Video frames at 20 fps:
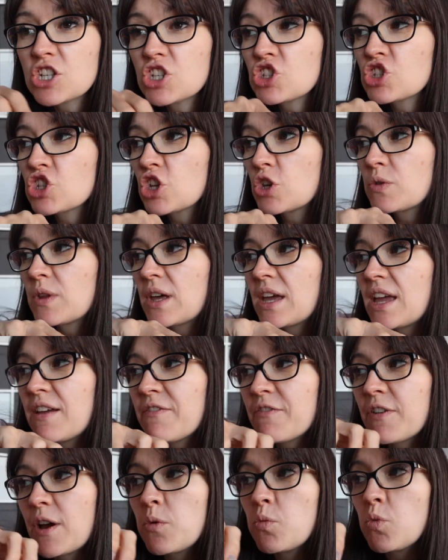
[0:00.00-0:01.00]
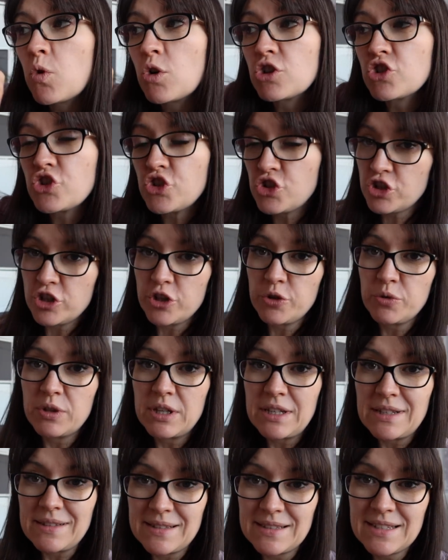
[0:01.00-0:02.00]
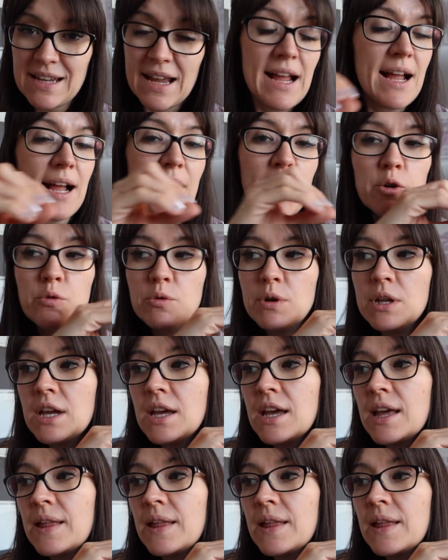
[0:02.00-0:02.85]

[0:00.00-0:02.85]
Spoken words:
so that if I want to slow things down,